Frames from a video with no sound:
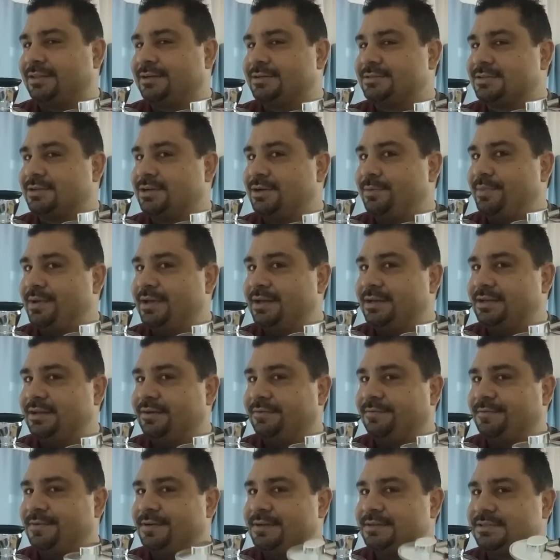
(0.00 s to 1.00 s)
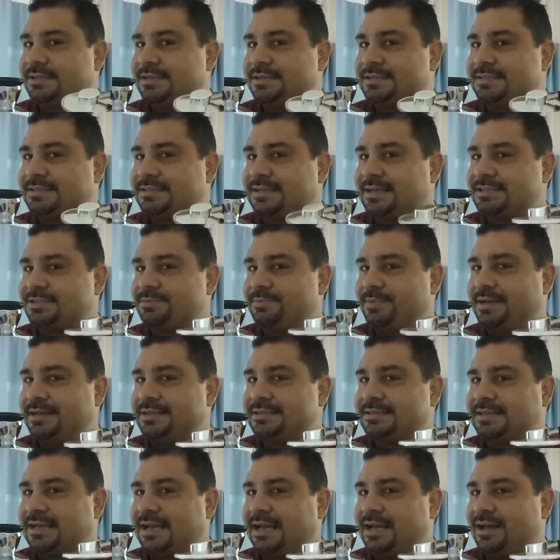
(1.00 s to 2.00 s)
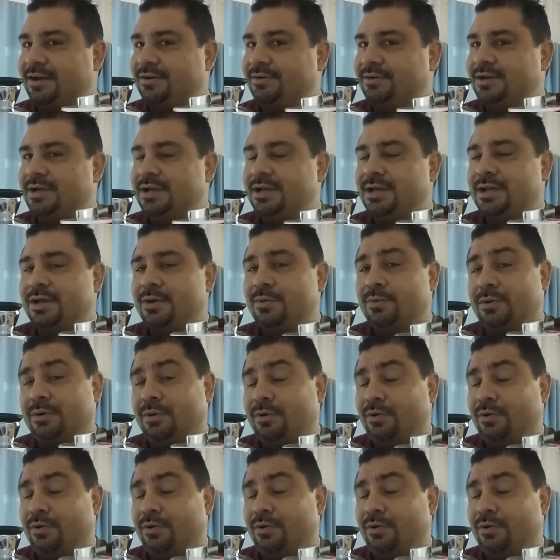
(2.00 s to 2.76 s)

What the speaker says: Think there's going to be a difference in assessment and sound?